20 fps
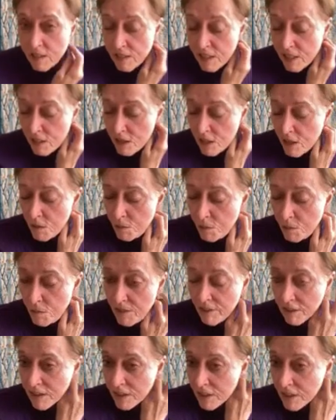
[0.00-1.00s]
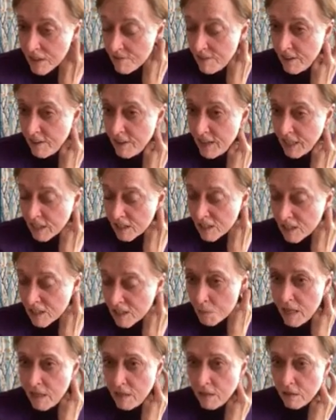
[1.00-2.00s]
This could be a very
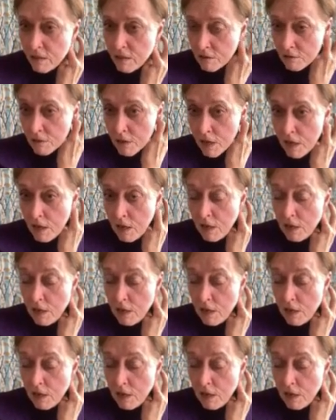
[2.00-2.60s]
expensive